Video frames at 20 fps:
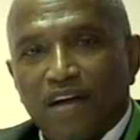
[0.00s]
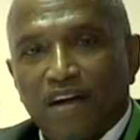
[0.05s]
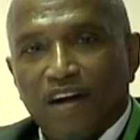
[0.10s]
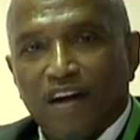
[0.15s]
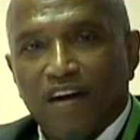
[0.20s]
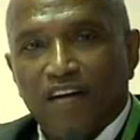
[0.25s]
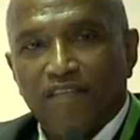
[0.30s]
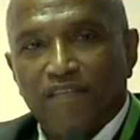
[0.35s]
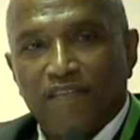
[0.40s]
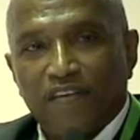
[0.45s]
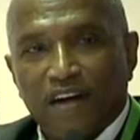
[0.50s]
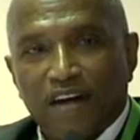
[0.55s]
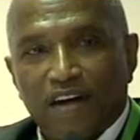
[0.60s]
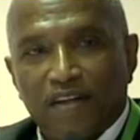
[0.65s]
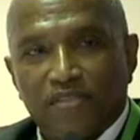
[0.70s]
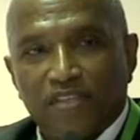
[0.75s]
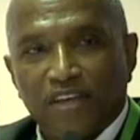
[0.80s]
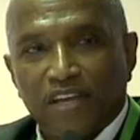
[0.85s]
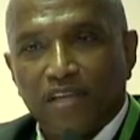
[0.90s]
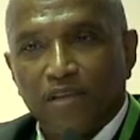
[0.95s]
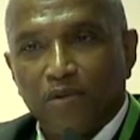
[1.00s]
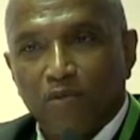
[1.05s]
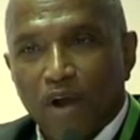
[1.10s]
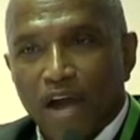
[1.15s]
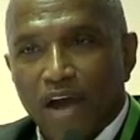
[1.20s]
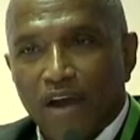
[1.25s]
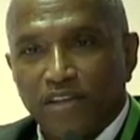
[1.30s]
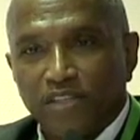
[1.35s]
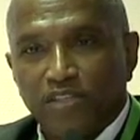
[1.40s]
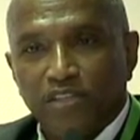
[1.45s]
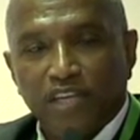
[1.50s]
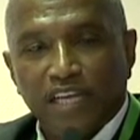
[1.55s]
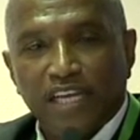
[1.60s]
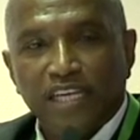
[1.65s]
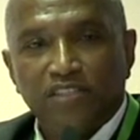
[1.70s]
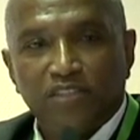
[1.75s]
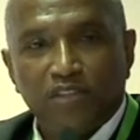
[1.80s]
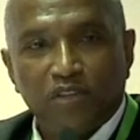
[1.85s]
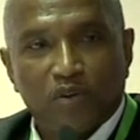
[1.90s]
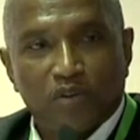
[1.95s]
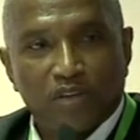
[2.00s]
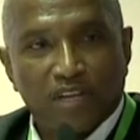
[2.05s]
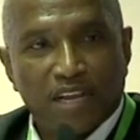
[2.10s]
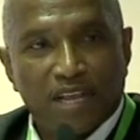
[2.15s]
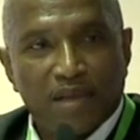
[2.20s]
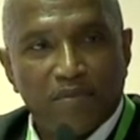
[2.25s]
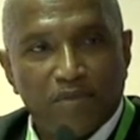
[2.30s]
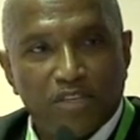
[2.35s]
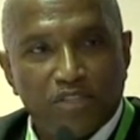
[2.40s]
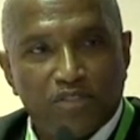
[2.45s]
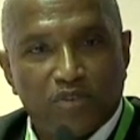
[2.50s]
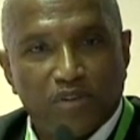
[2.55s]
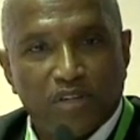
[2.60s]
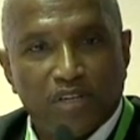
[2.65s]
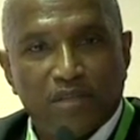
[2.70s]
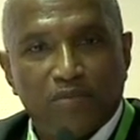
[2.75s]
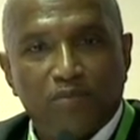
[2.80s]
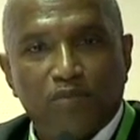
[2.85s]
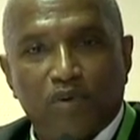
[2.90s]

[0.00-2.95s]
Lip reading: of thinking, wow, is he going to let me treat him?